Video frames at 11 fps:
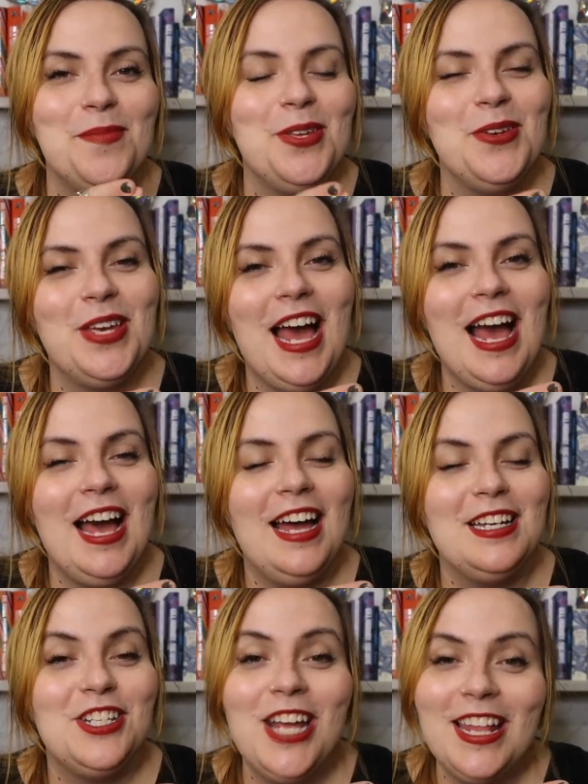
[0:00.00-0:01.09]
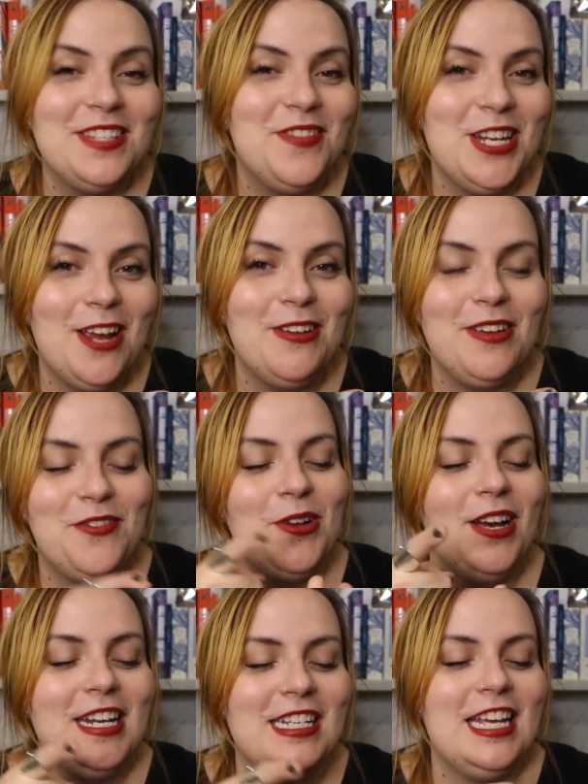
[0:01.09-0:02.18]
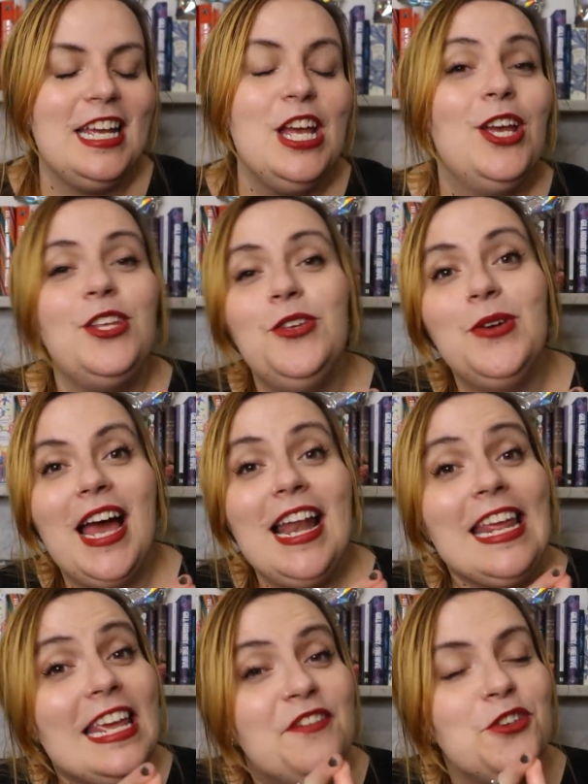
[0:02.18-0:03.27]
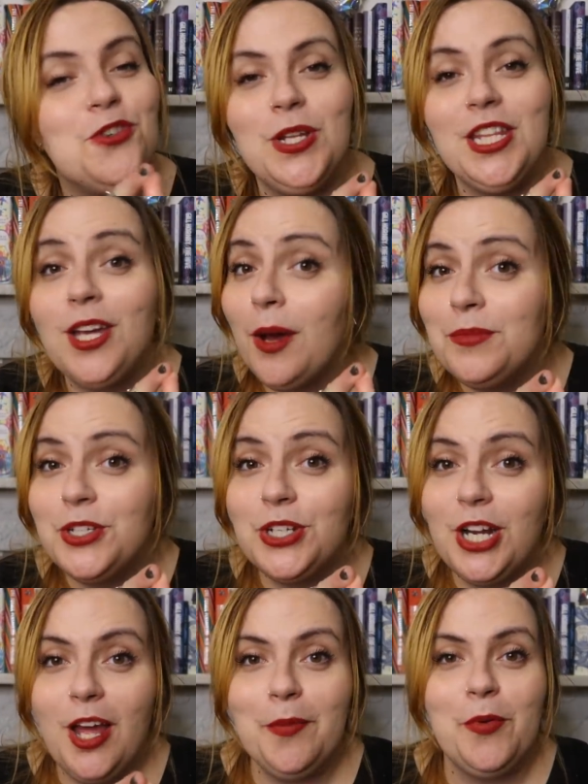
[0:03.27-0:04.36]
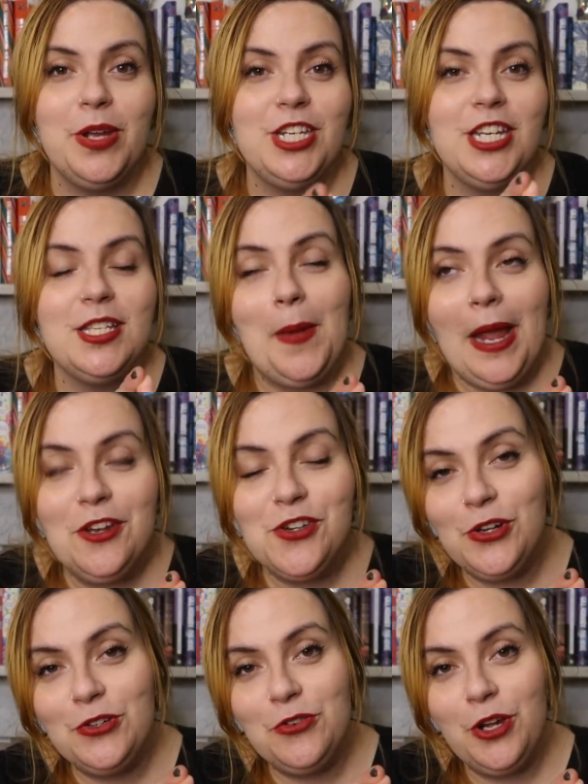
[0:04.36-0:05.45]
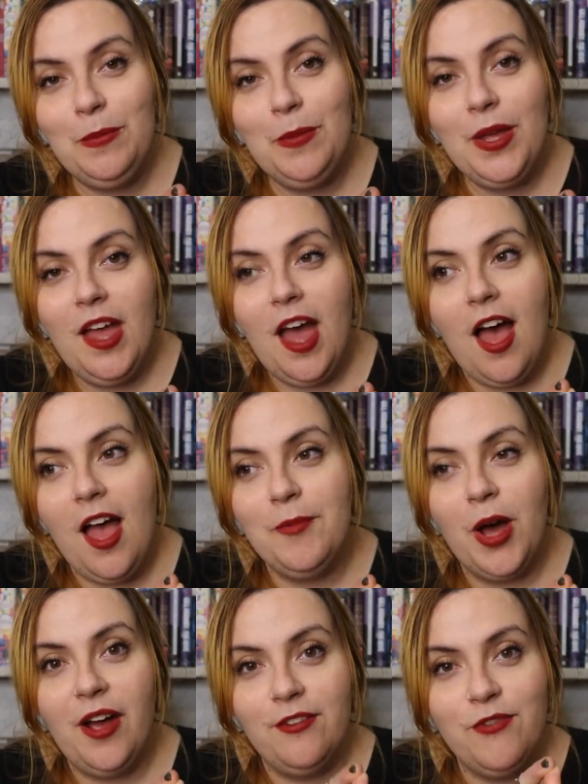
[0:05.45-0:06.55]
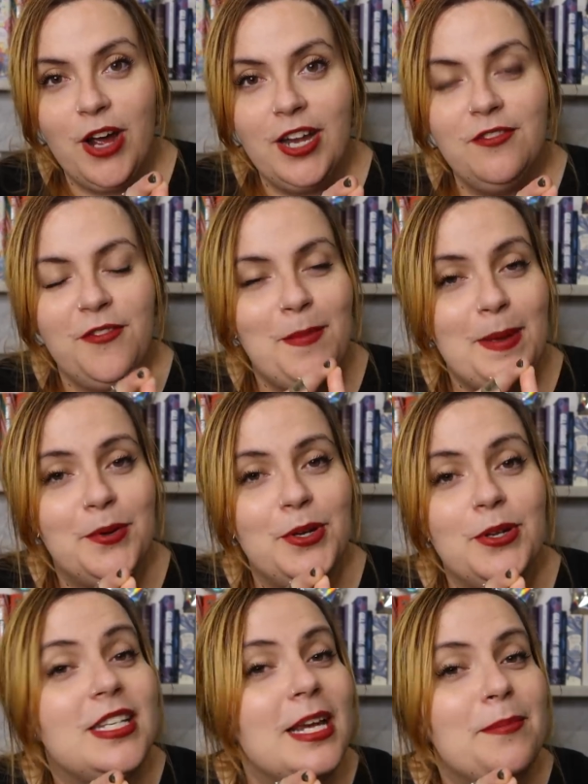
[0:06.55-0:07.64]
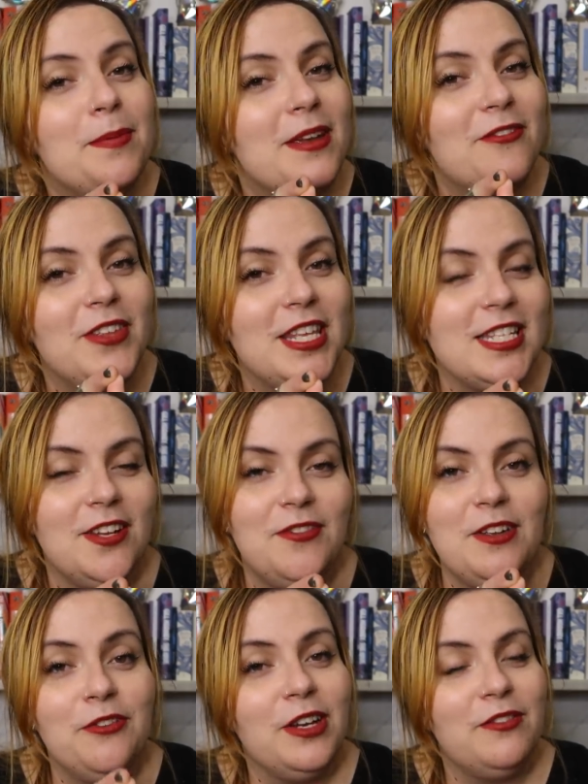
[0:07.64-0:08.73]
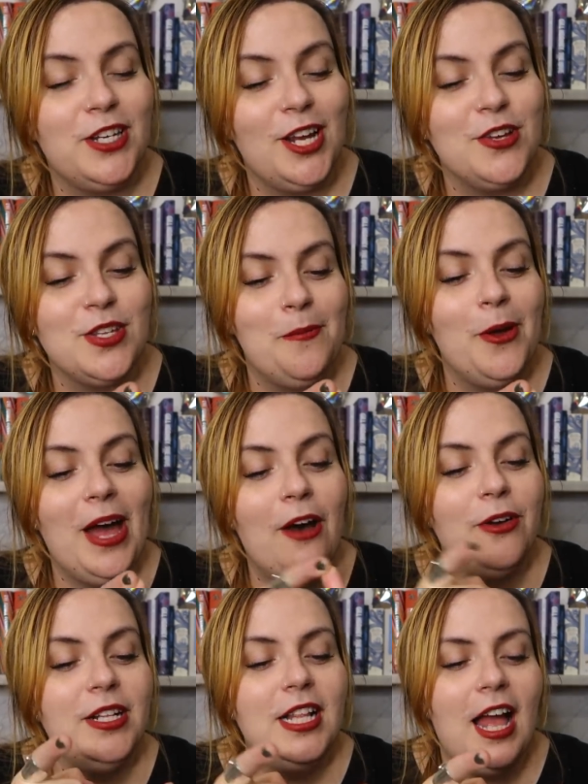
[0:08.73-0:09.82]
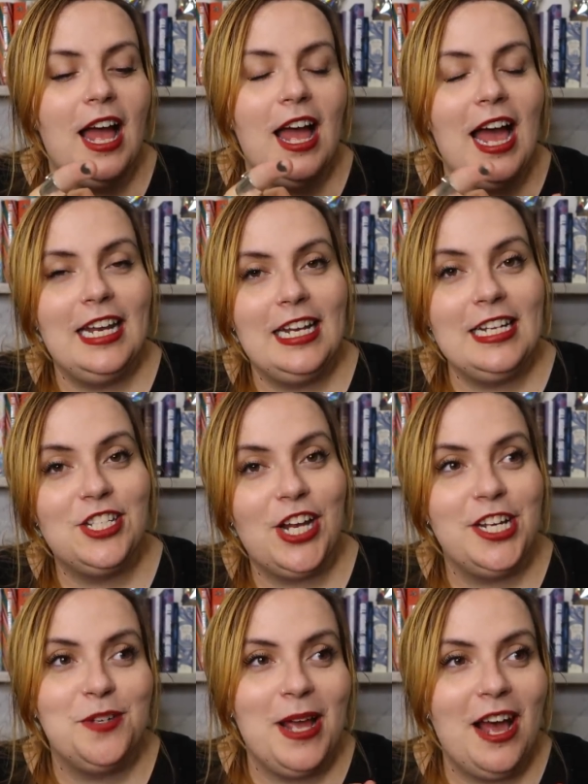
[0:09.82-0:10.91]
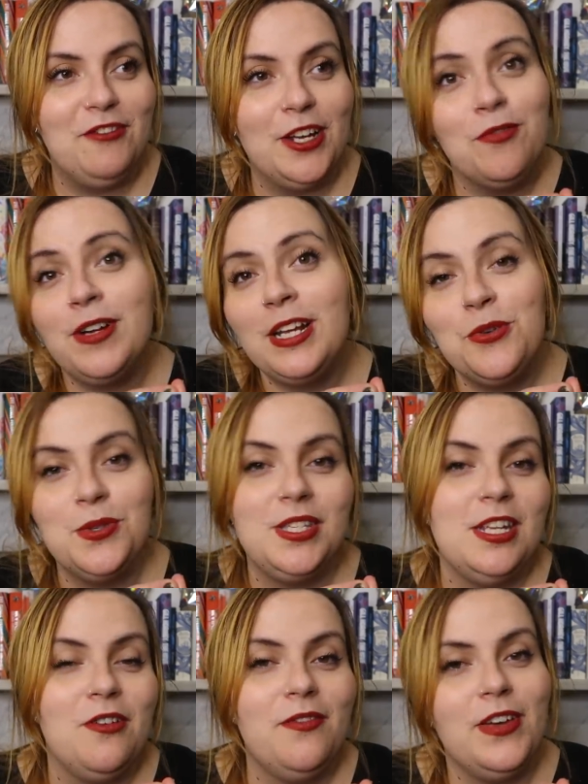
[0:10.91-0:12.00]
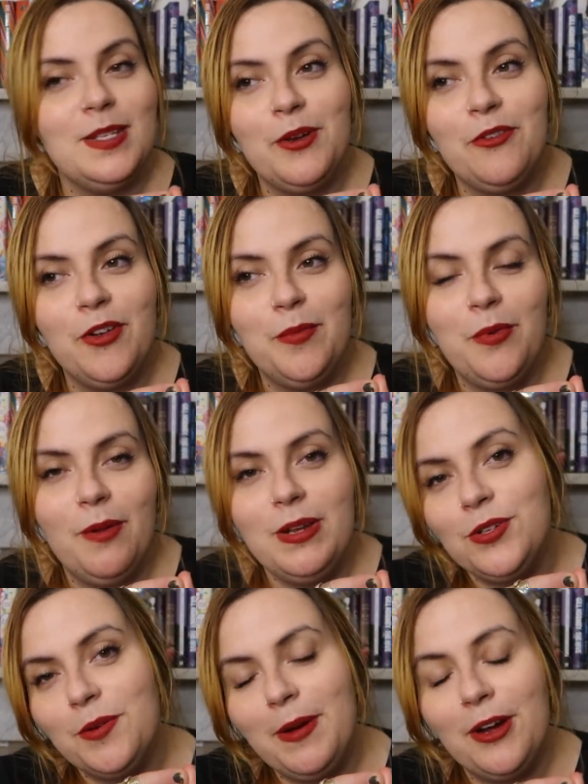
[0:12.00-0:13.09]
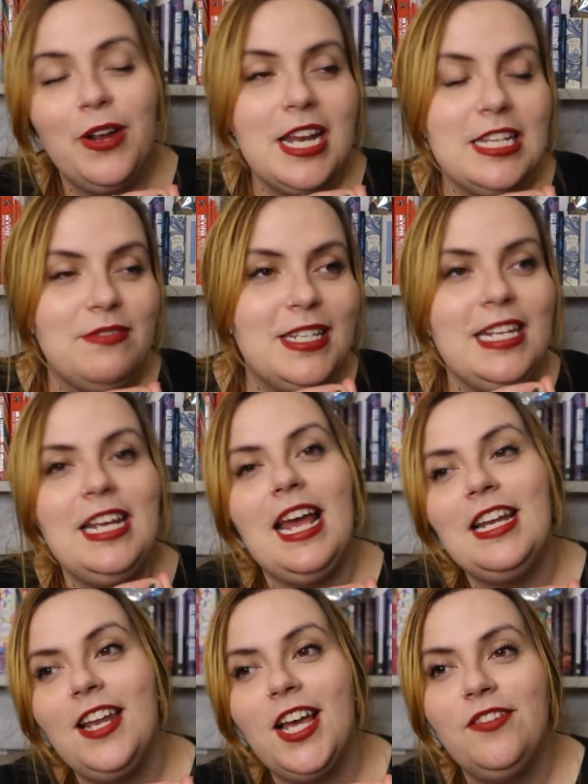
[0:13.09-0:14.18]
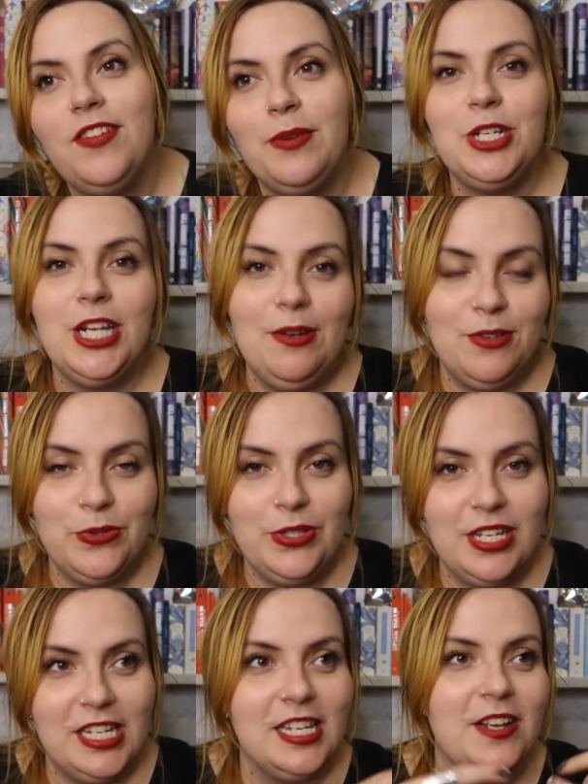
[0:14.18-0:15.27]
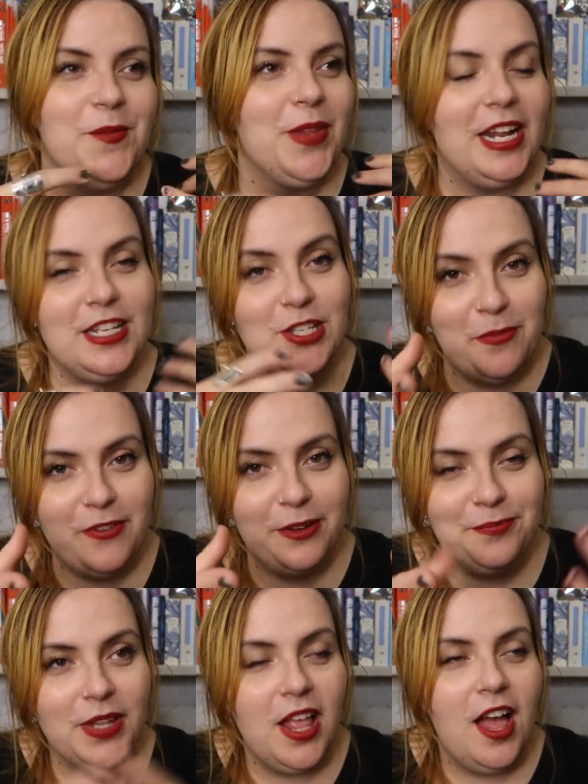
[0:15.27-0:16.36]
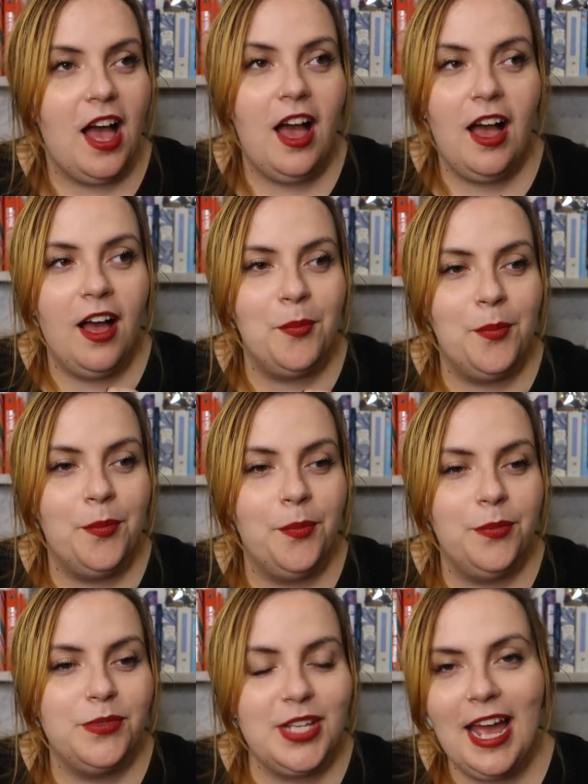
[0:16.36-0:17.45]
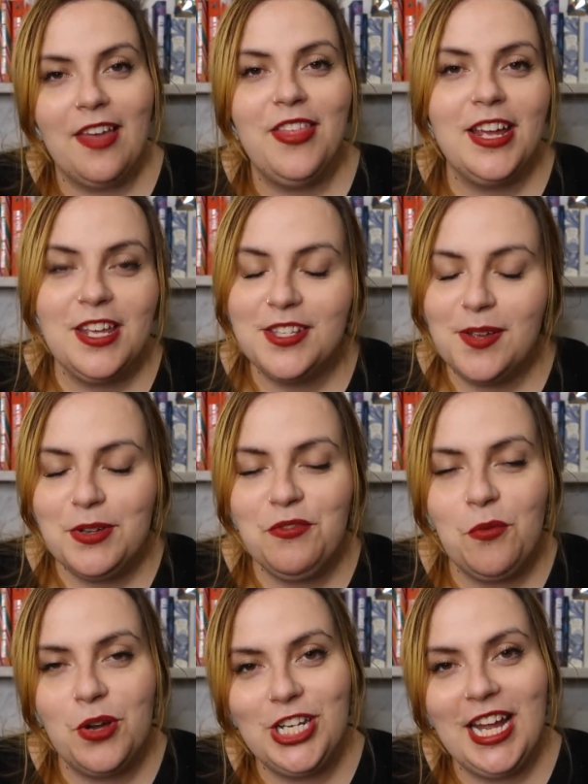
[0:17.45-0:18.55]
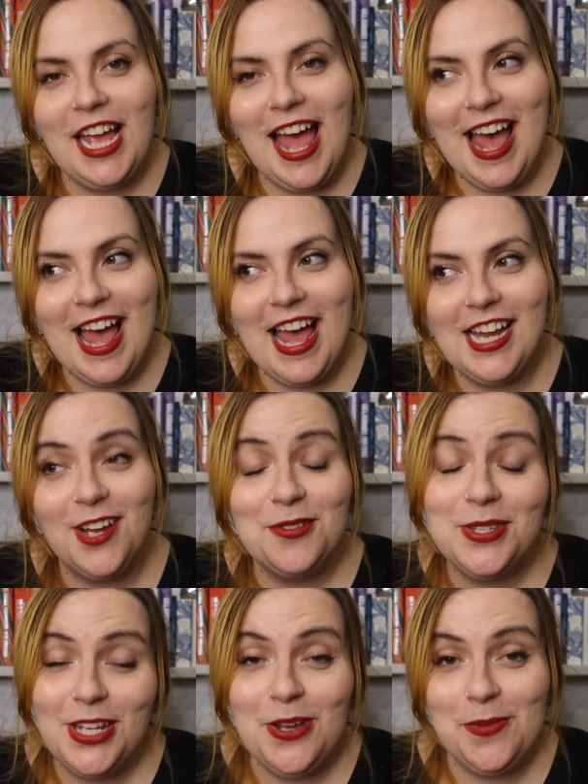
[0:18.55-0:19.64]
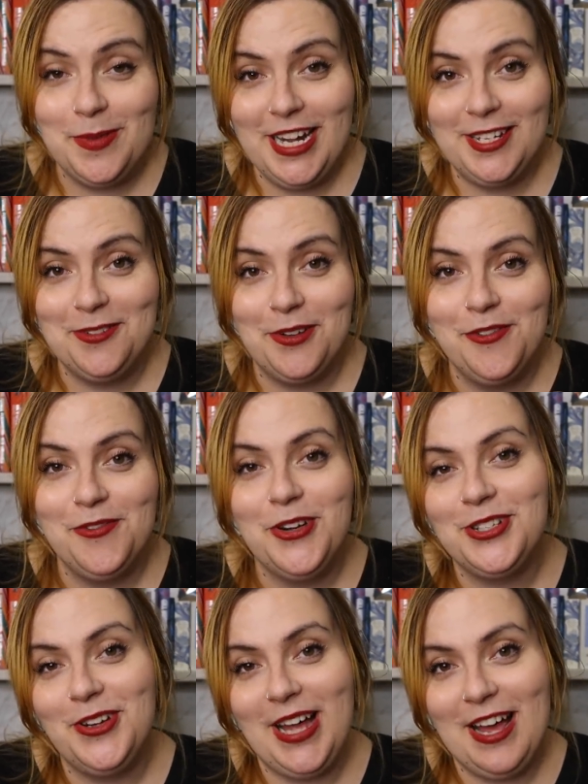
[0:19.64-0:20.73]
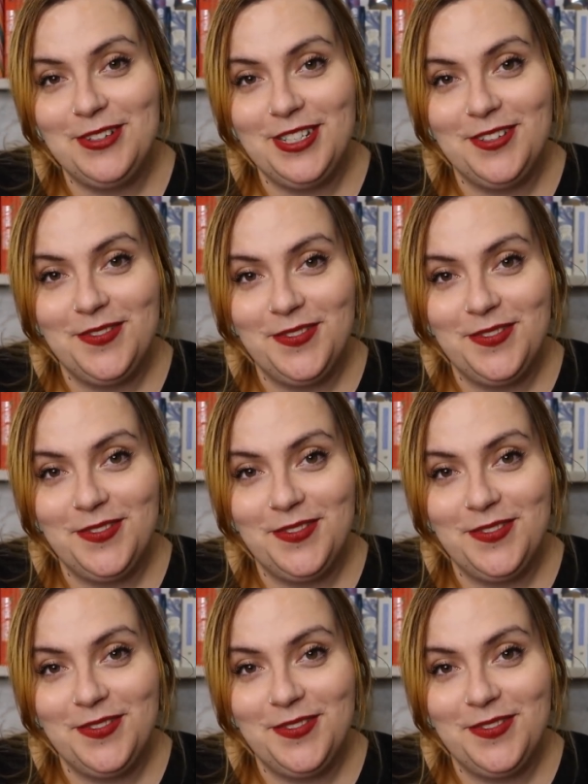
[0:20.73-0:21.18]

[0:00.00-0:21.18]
You can share this video if you liked it. You can even join the Gumption Club, which is a Patreon group I run for people who tip me for these lovely free videos I put out. And in exchange, we have like a really cool secret Facebook group where we talk about creativity and life, and we share resources, and it's super fun. So yeah, thank you so much for watching, and I will see you on my next one. Frog snog out.